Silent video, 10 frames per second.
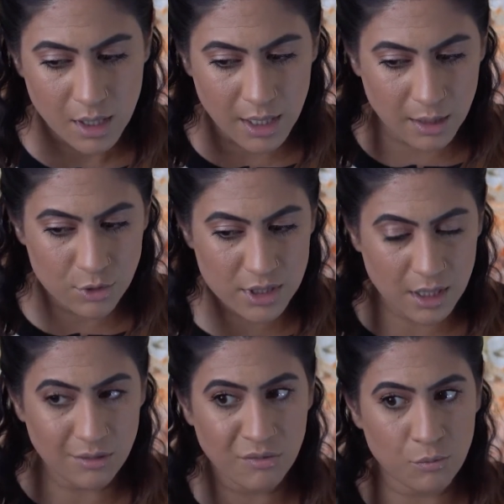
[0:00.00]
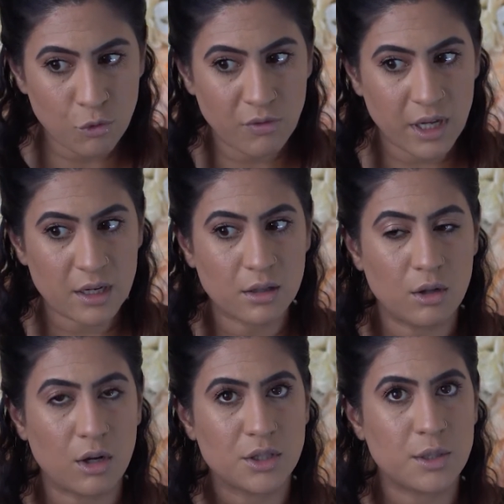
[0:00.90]
and I'm just kind of moving it
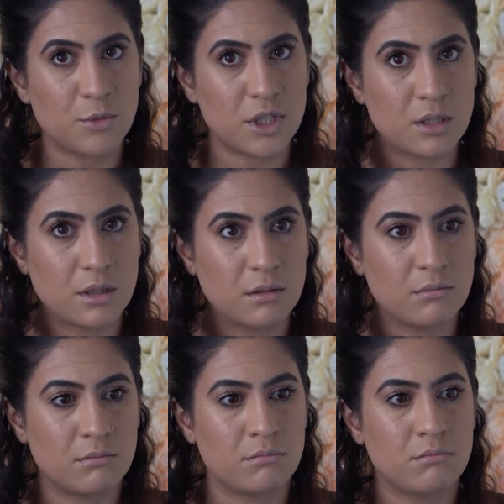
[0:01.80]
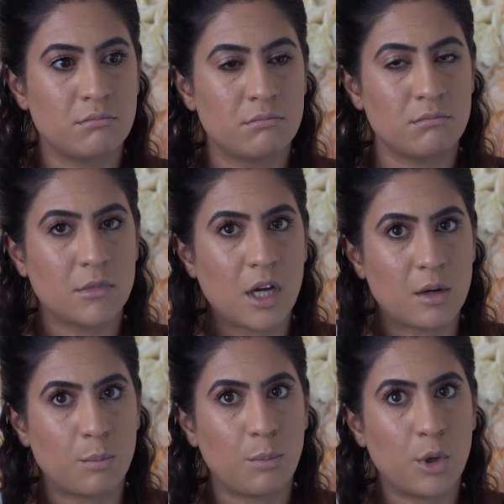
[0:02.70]
along. So I'm just kind
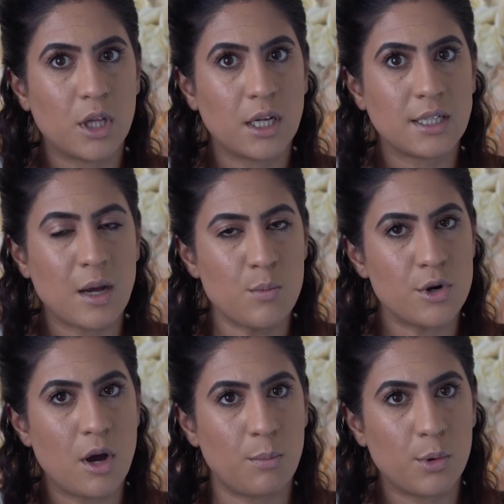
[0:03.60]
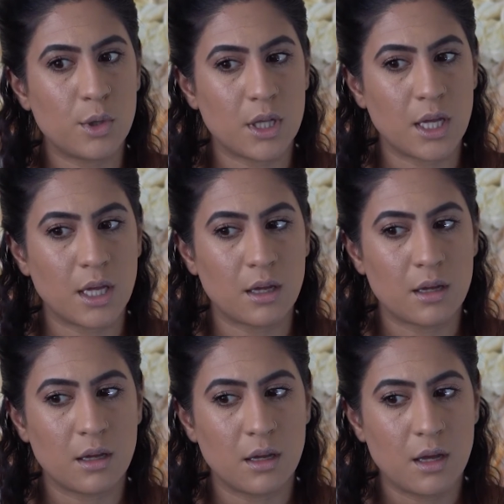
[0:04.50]
of pulling it down, but not pulling
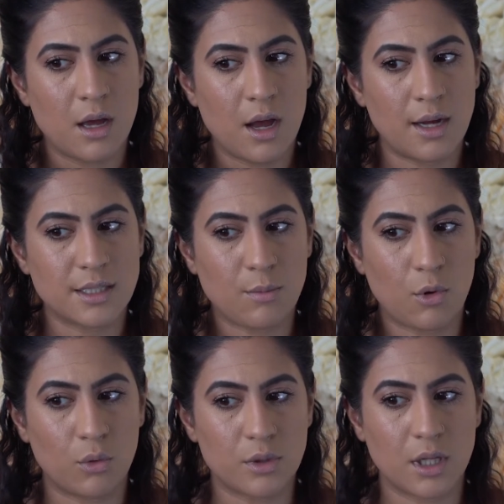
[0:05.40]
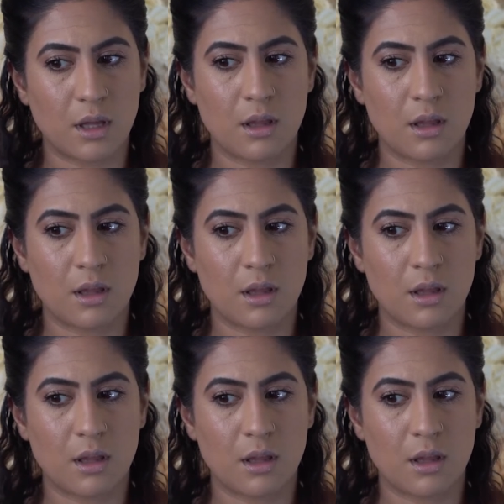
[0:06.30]
as I'm holding.